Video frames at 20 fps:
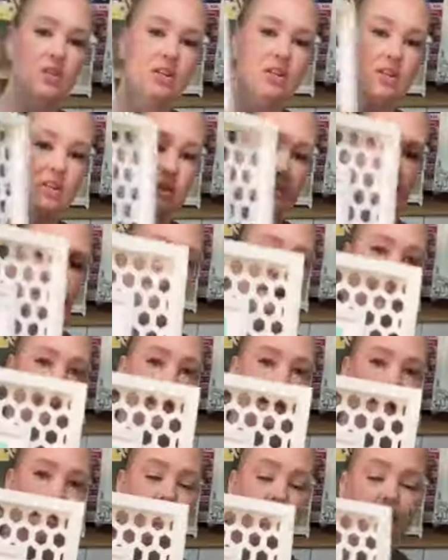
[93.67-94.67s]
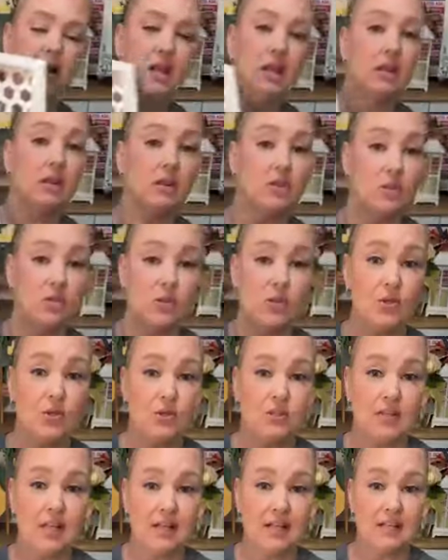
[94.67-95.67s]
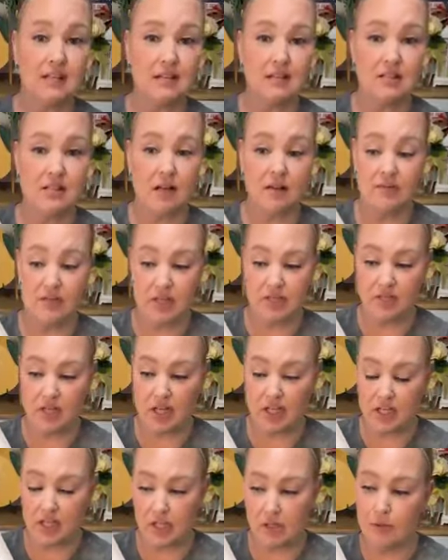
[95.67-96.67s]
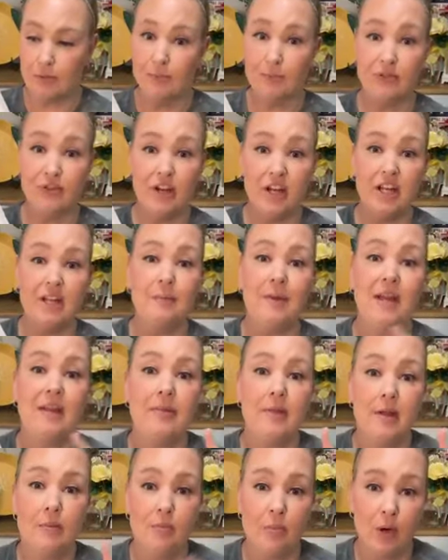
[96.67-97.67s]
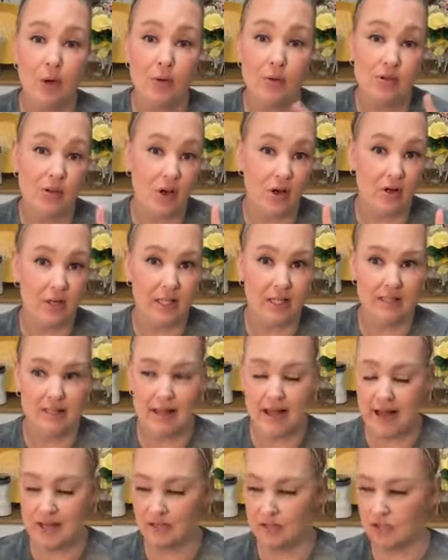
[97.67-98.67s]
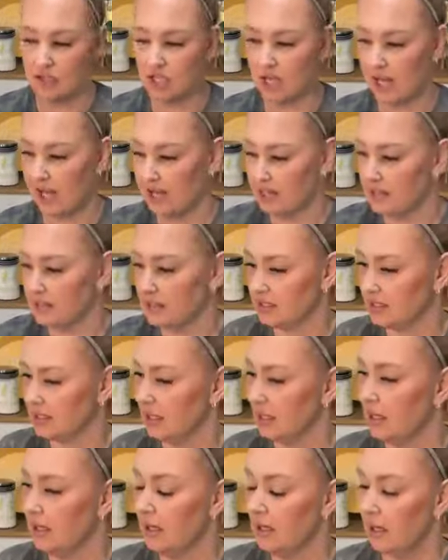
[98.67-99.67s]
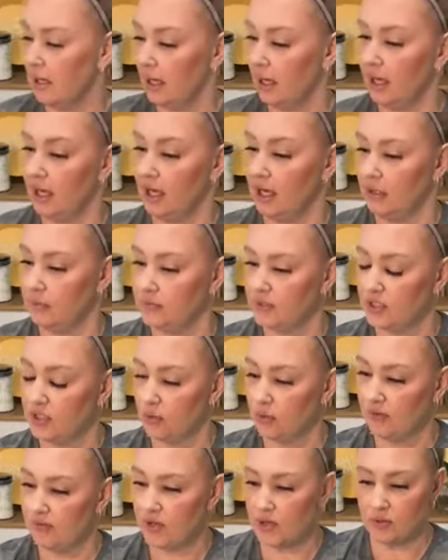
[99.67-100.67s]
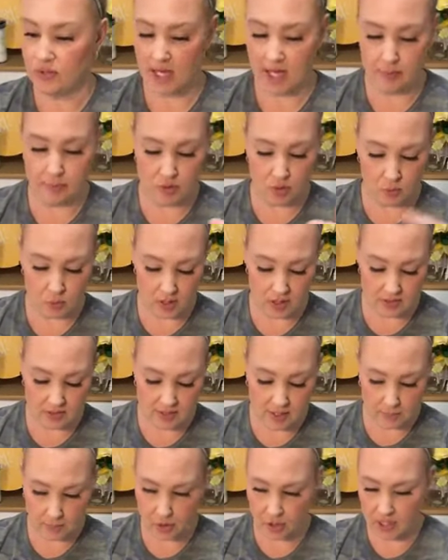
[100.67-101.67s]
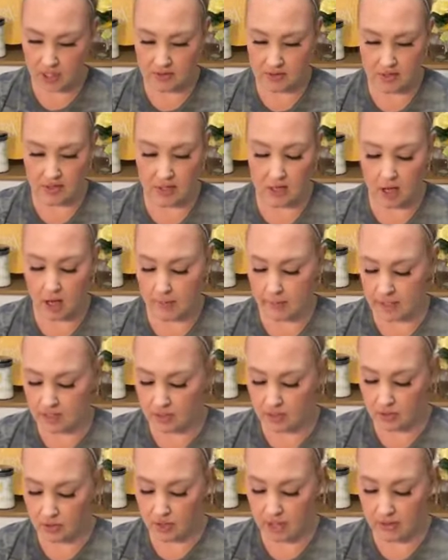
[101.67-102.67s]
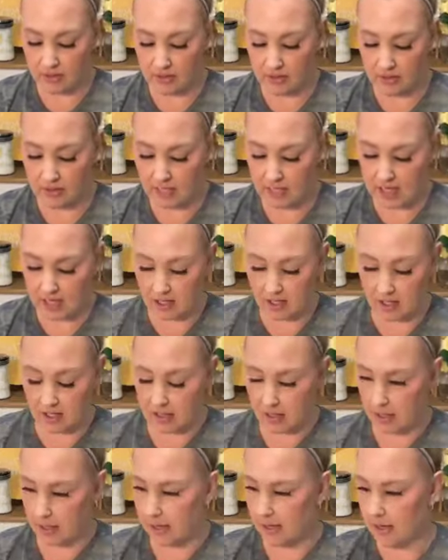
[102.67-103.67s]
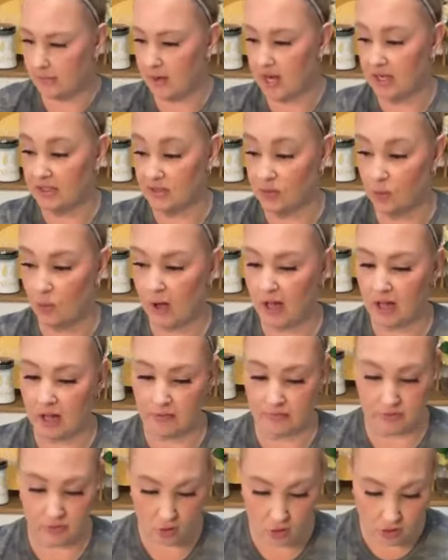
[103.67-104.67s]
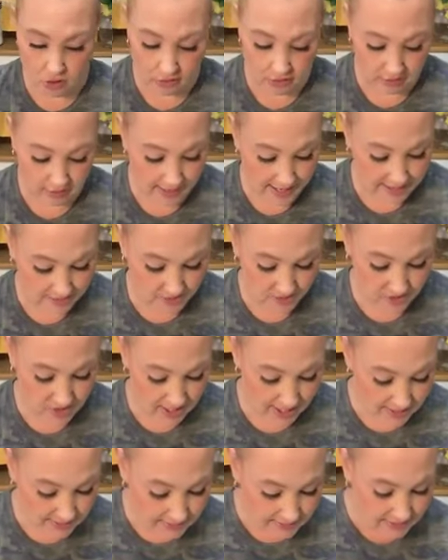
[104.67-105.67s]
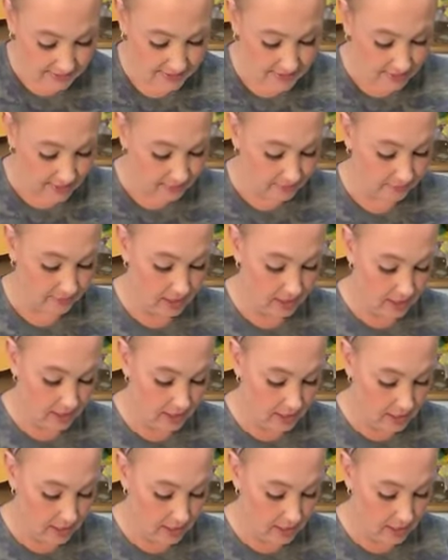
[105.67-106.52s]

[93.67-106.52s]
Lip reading: and you can just flip it. There's two sizes of this honeycomb frame and they both are in Last Chance. So if you type the word summer into the comments, you'll get the link as well for all the Last Chance stuff.